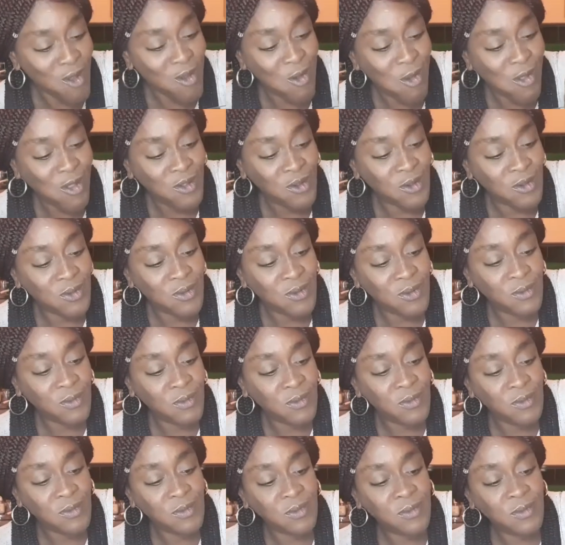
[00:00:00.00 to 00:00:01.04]
Your
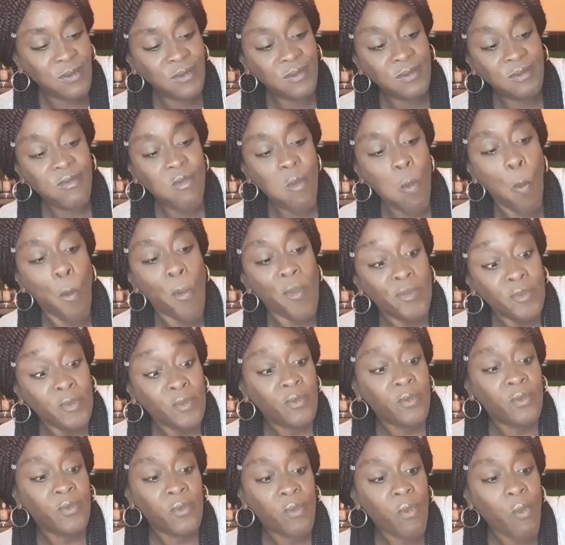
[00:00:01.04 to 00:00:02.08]
video, the
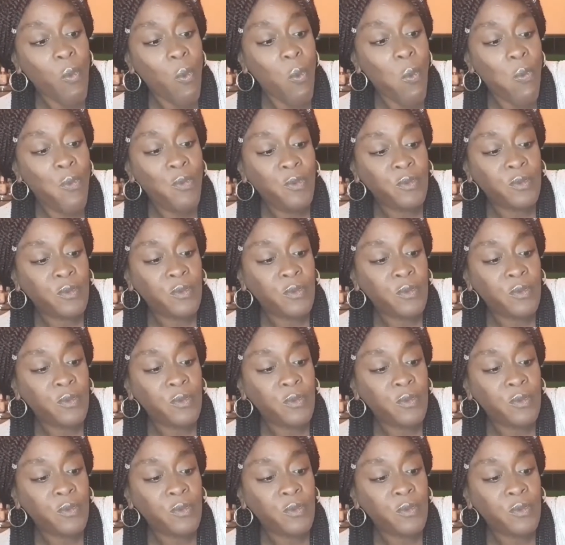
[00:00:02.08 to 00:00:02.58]
last video,